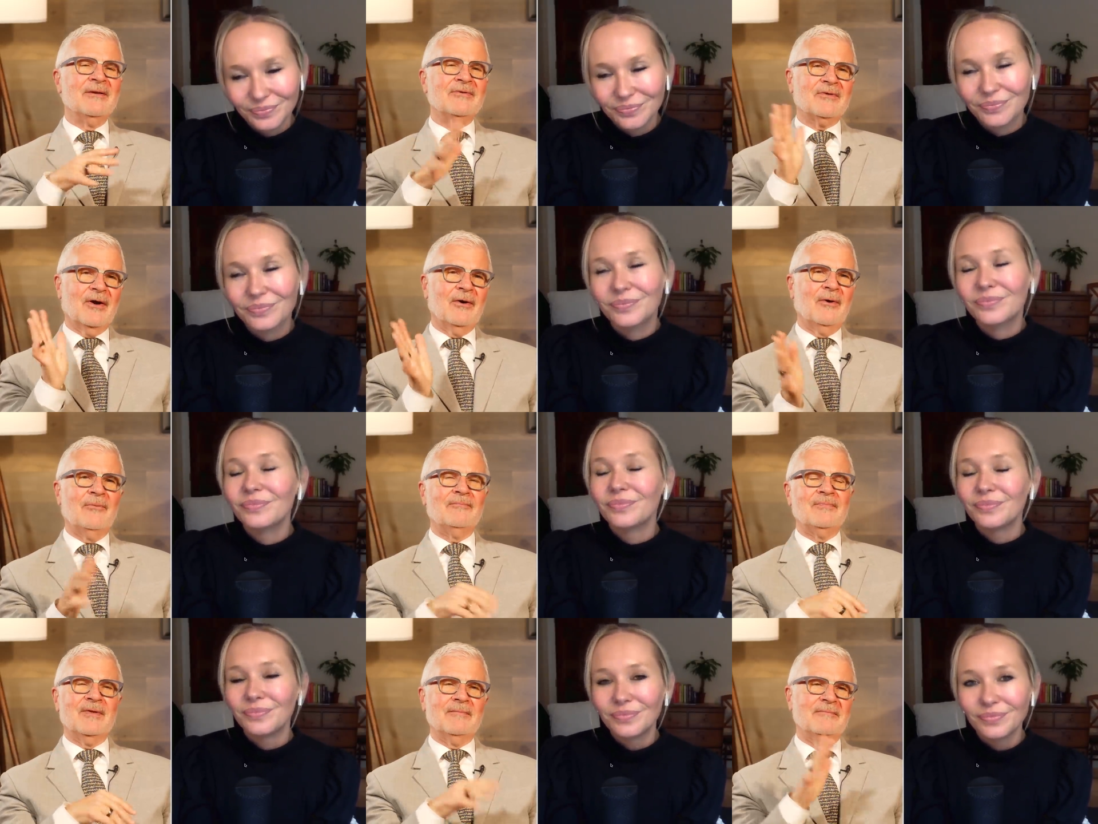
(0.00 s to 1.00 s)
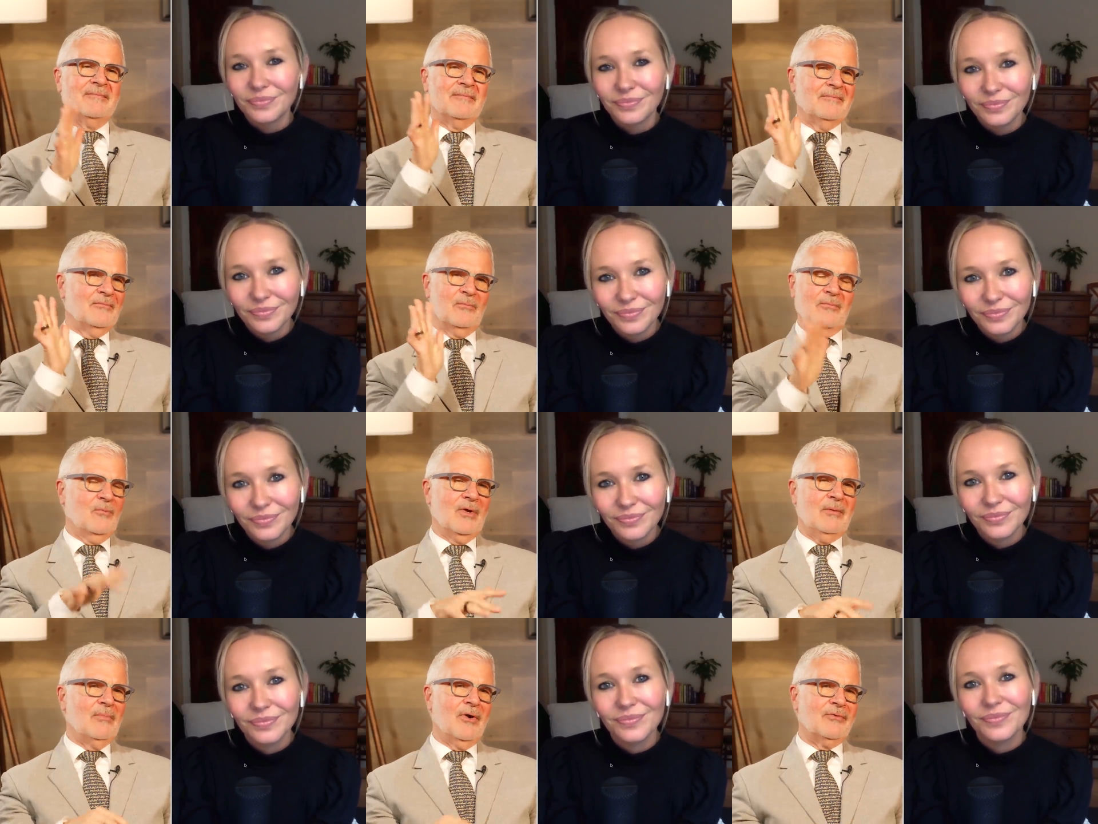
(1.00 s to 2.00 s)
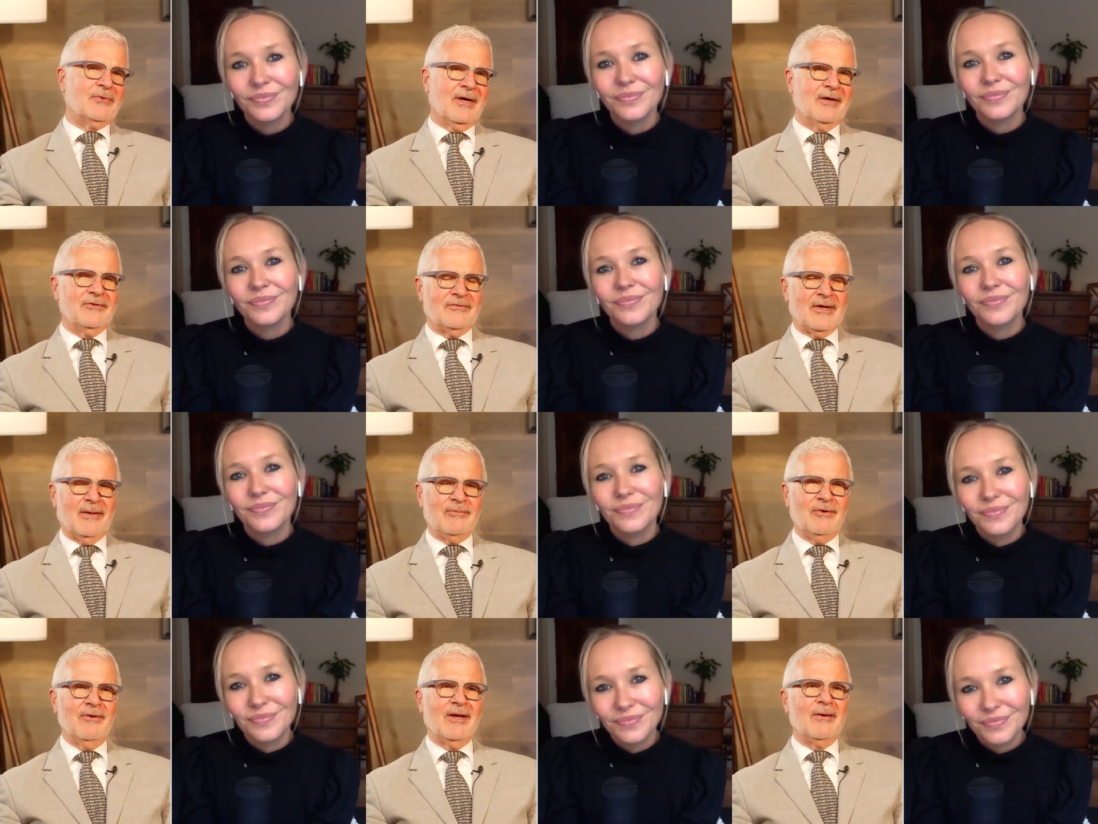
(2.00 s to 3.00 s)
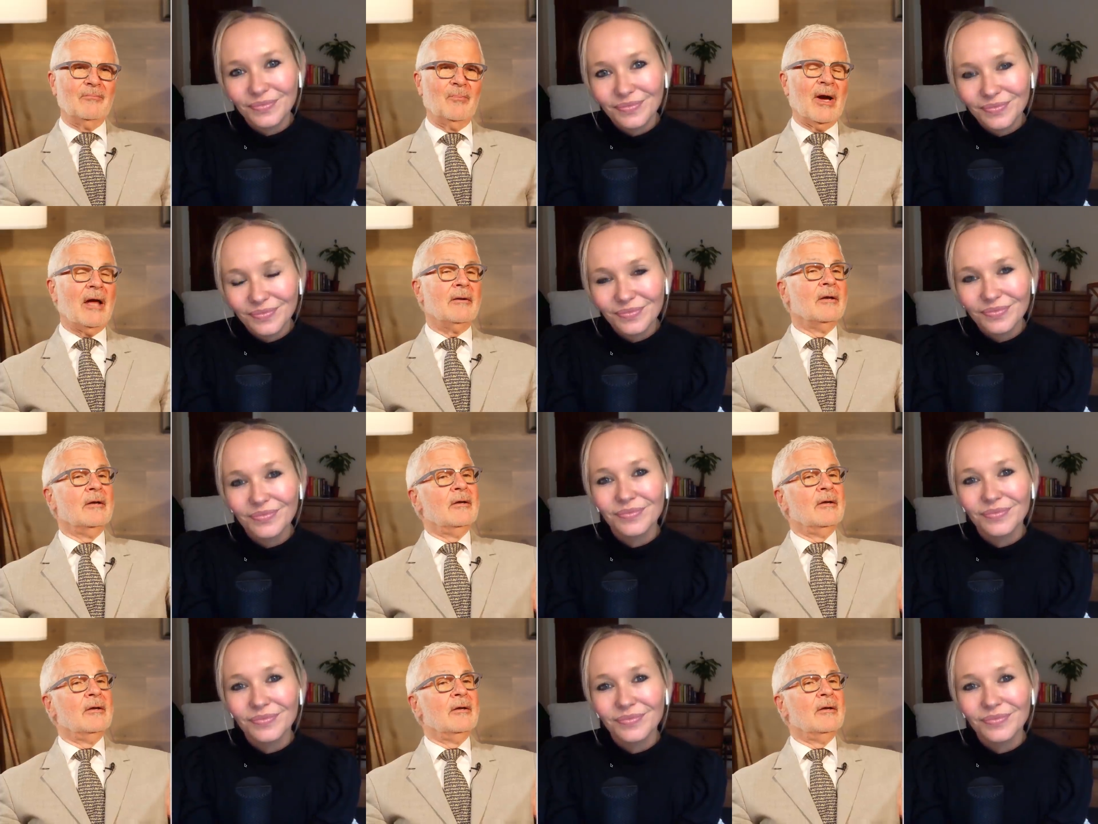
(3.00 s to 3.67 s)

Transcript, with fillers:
Speaker 1: So mm, we both kind of stopped doing it. But